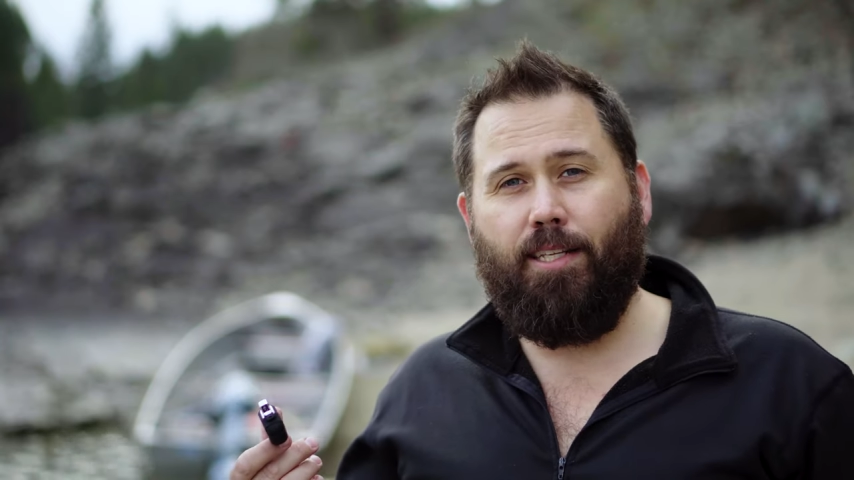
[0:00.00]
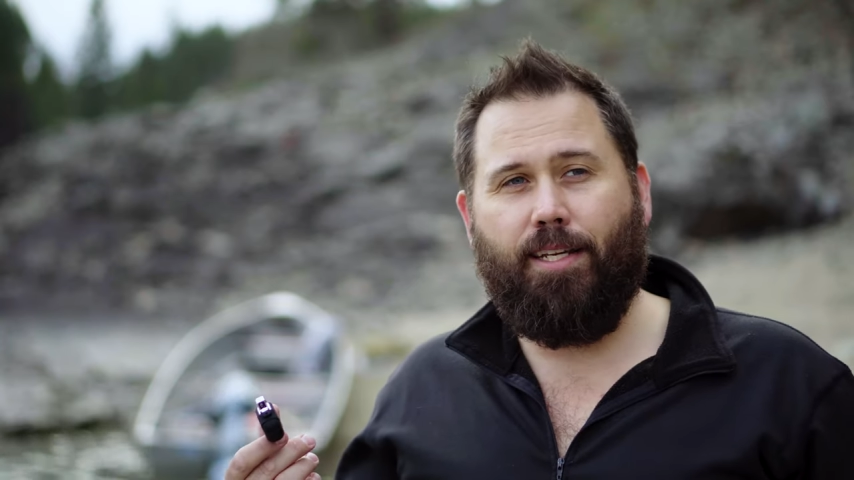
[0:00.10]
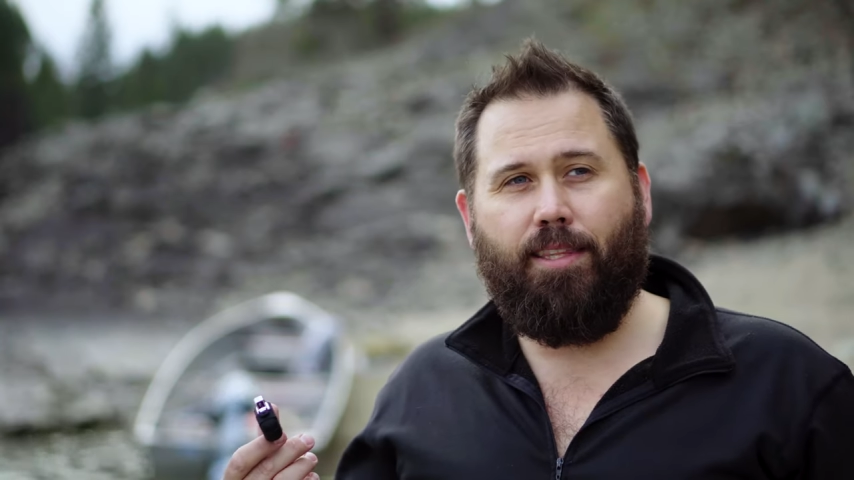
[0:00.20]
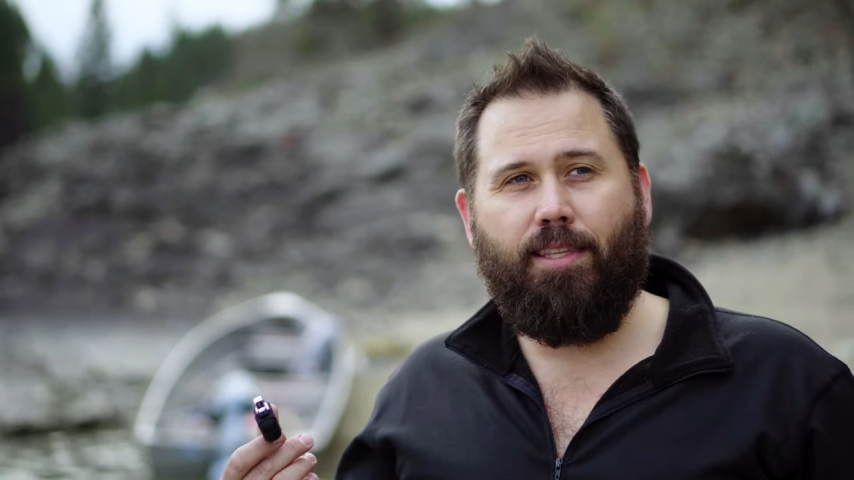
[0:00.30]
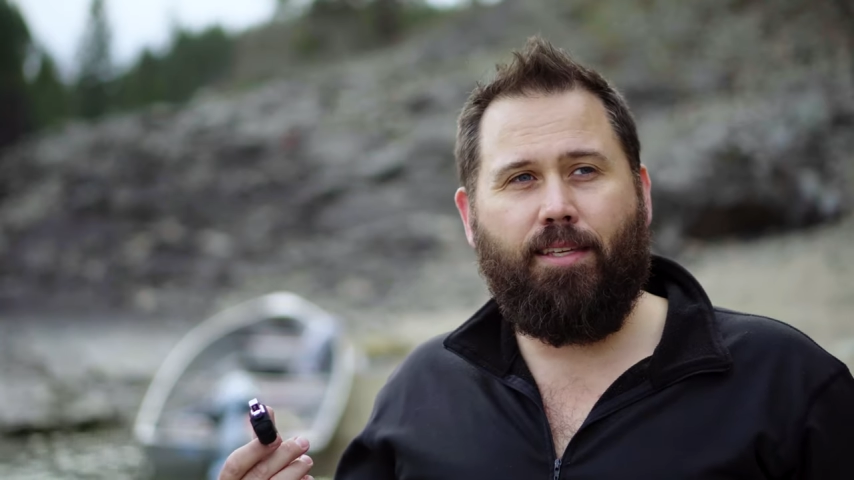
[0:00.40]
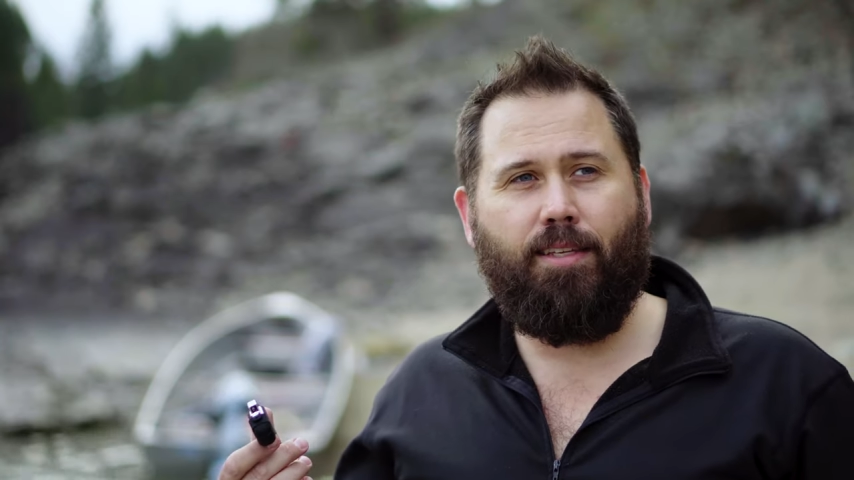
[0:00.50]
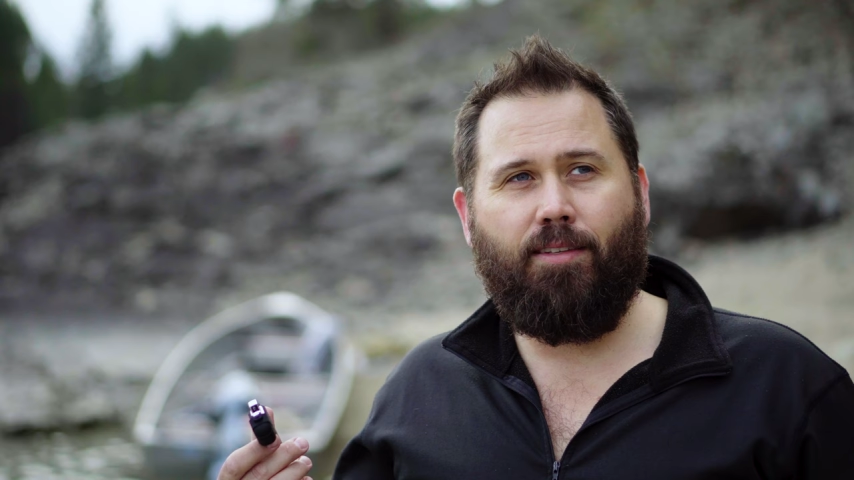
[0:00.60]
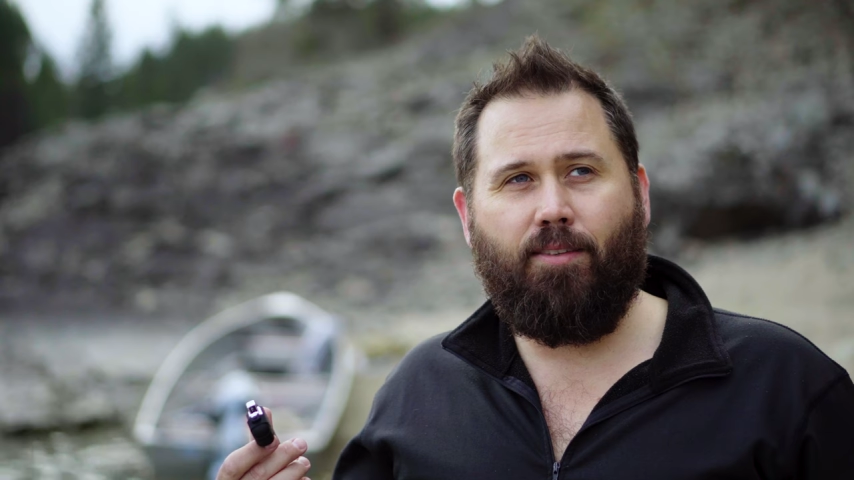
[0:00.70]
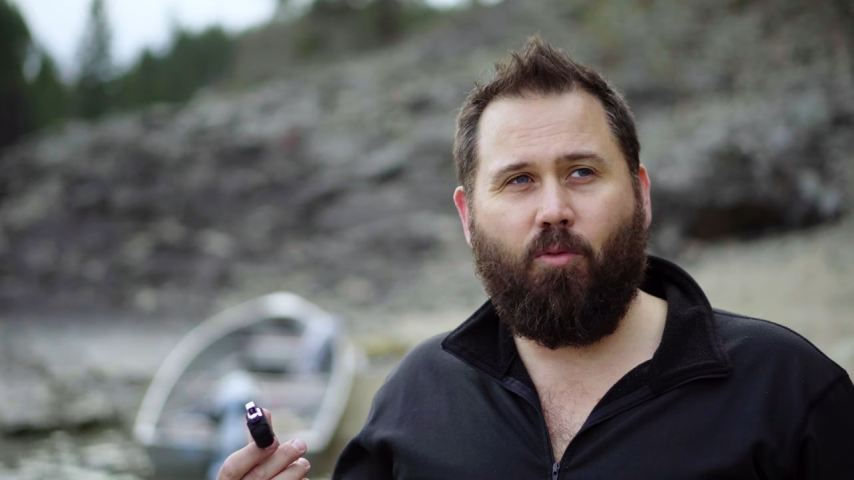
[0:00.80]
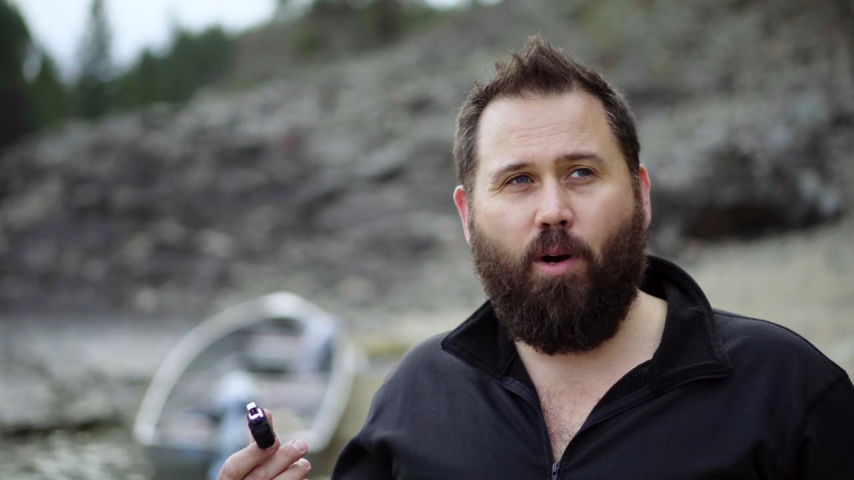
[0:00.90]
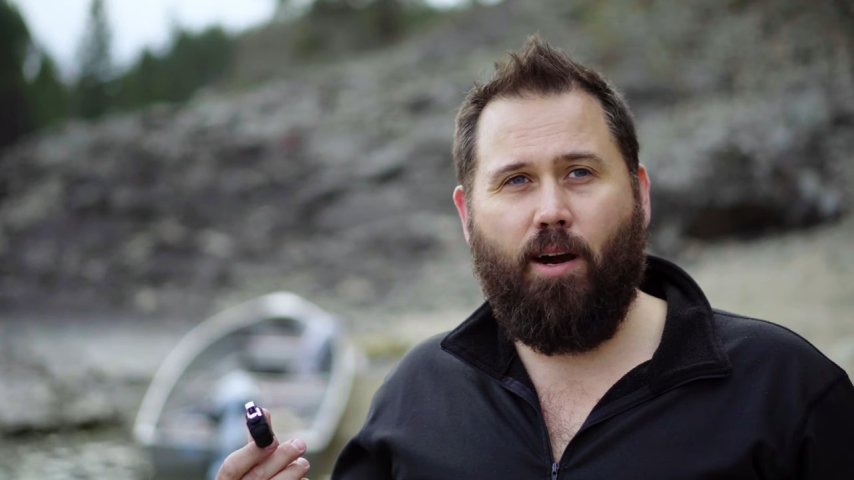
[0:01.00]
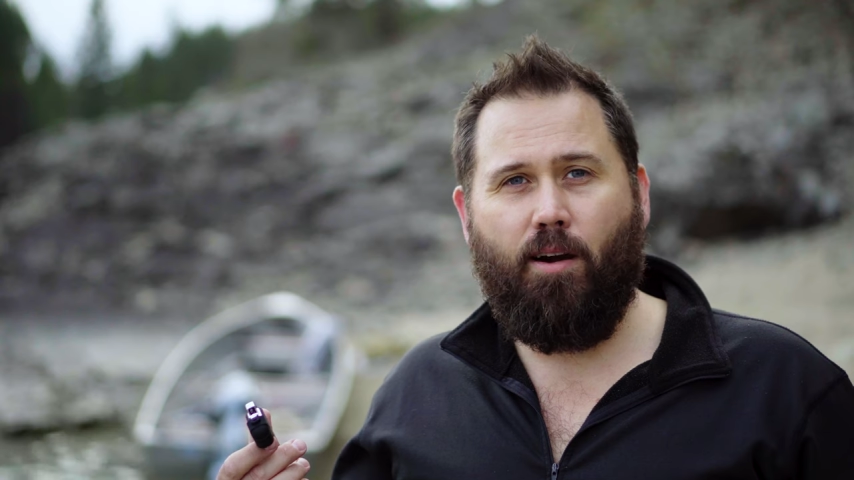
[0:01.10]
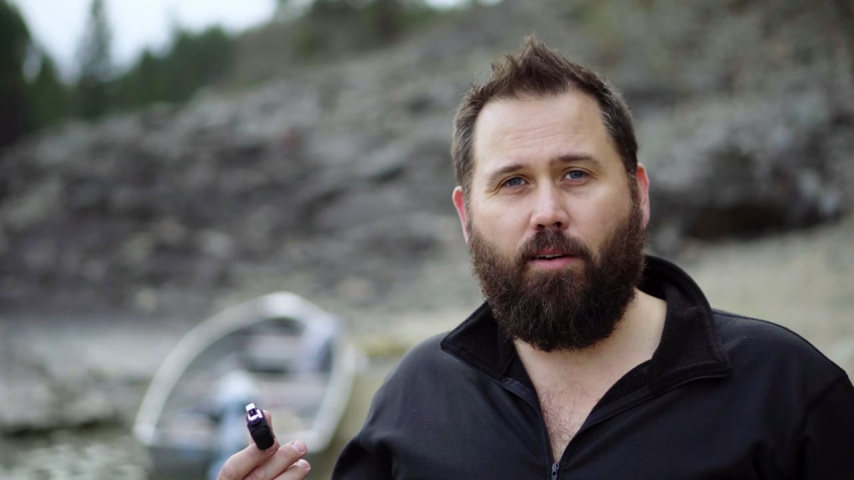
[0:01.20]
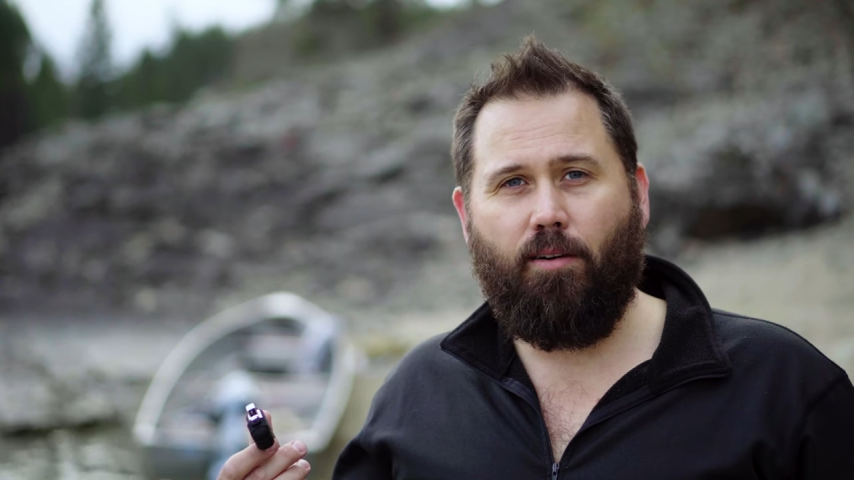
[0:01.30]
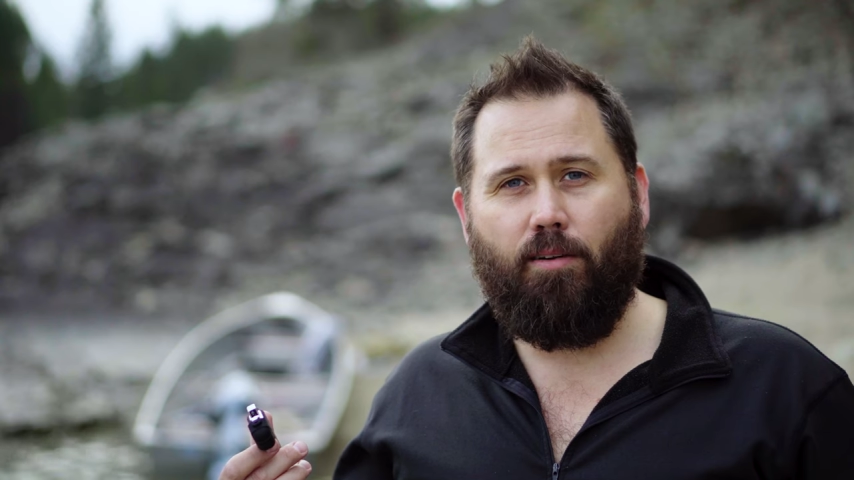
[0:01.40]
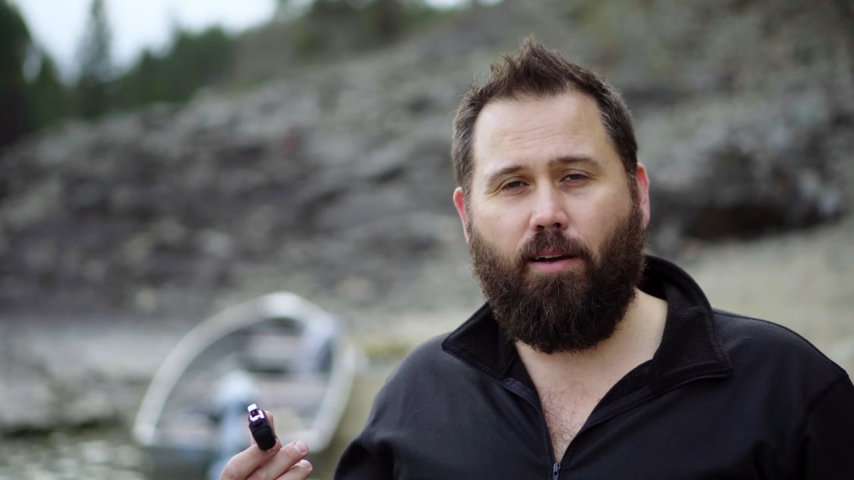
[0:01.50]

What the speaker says: like these, where